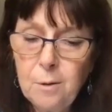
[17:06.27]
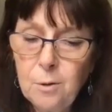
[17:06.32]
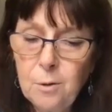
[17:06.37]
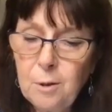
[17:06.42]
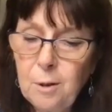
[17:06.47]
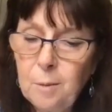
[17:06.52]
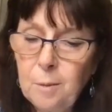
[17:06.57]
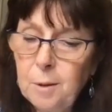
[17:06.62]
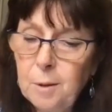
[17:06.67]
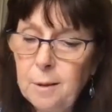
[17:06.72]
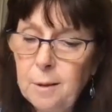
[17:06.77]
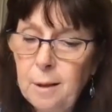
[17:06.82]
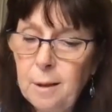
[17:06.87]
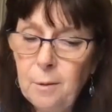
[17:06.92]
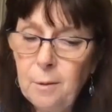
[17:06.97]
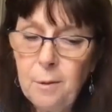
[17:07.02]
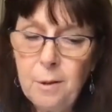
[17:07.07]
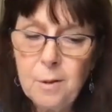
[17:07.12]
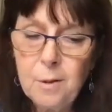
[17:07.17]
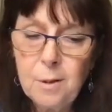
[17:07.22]
the troubled
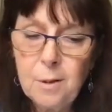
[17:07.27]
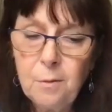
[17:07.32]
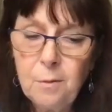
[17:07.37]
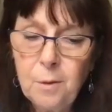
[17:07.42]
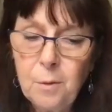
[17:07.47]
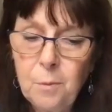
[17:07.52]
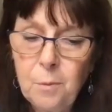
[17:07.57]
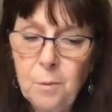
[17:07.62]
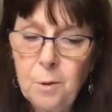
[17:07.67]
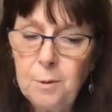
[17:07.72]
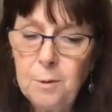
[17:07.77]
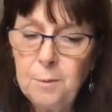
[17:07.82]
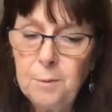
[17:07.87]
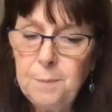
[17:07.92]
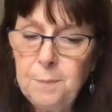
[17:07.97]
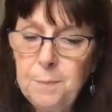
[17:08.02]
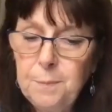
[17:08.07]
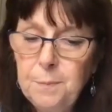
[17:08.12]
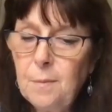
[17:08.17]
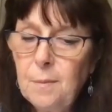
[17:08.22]
areas of the world.
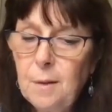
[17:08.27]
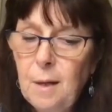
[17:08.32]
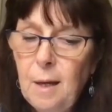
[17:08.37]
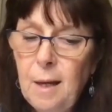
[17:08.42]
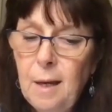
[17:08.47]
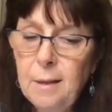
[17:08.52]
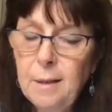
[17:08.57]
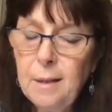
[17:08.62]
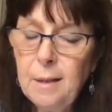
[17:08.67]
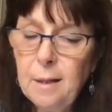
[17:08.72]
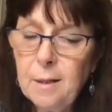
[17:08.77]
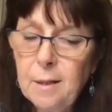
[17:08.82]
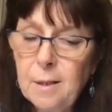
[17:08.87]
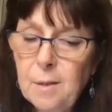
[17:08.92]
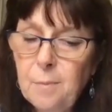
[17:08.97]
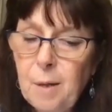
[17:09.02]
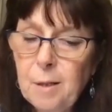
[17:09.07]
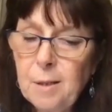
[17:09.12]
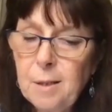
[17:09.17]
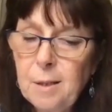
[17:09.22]
And
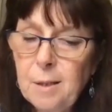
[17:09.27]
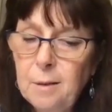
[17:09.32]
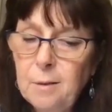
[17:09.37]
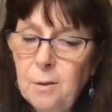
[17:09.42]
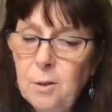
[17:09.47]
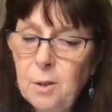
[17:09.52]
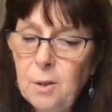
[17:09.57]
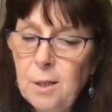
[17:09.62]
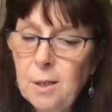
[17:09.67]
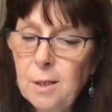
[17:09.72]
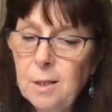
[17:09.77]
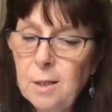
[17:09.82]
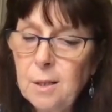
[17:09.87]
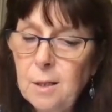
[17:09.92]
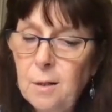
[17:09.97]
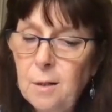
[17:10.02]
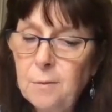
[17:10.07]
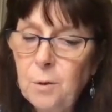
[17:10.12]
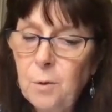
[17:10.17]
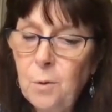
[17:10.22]
yes, my son Jesus,
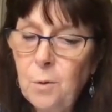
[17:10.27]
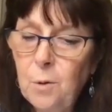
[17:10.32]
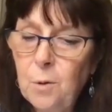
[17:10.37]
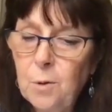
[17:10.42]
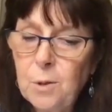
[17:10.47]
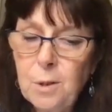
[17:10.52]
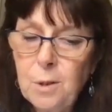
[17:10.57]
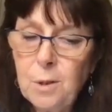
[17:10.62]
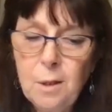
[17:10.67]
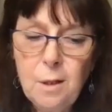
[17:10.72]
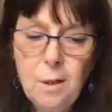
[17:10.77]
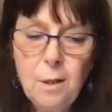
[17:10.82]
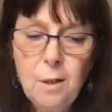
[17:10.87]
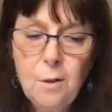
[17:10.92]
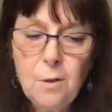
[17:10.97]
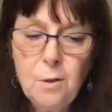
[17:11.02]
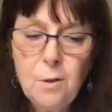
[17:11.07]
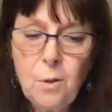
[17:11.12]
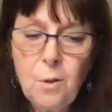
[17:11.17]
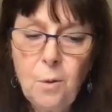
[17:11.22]
of course.
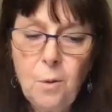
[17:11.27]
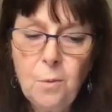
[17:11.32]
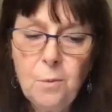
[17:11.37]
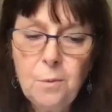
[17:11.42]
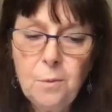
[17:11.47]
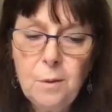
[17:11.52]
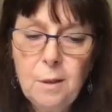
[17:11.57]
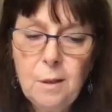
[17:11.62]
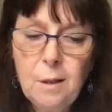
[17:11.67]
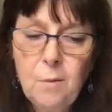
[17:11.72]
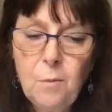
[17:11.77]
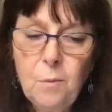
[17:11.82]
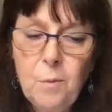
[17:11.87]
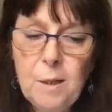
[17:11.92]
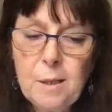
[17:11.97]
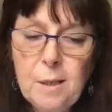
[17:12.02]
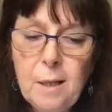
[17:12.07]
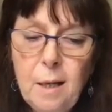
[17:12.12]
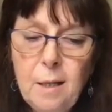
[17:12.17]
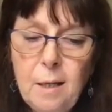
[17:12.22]
So
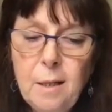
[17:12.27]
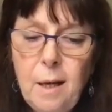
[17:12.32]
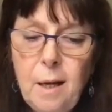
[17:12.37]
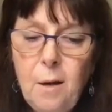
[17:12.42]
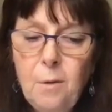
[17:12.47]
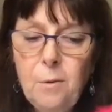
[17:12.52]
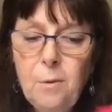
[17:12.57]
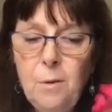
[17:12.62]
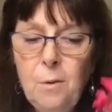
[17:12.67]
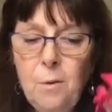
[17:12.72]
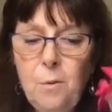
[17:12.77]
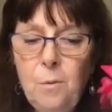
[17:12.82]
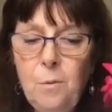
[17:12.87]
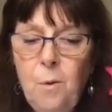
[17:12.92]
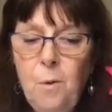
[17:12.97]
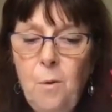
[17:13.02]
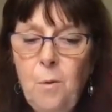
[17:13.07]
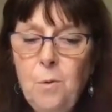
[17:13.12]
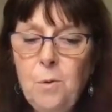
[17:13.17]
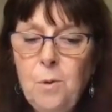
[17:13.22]
we send out the
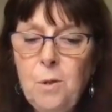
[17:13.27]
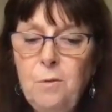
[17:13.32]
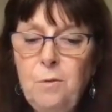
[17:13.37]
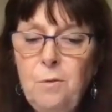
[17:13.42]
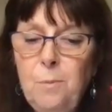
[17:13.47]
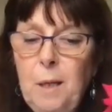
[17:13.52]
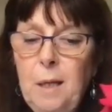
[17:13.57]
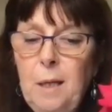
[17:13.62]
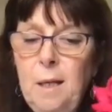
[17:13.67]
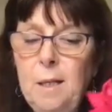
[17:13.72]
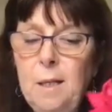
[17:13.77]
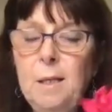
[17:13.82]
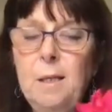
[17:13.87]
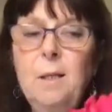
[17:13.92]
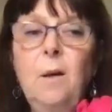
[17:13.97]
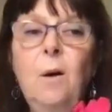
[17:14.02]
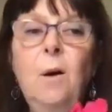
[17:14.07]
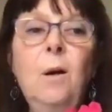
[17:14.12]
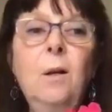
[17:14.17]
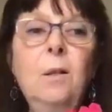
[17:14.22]
rose of peace
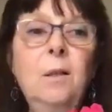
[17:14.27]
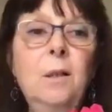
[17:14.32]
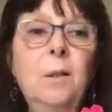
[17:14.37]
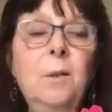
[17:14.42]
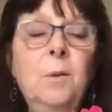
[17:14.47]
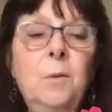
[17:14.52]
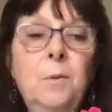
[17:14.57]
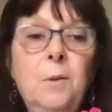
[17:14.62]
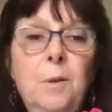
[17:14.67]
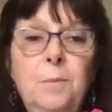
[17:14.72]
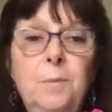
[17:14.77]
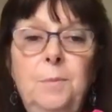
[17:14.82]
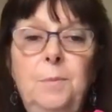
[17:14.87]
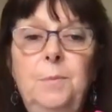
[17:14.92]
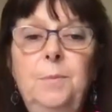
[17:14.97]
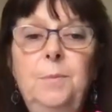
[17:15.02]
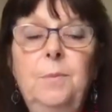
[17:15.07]
all over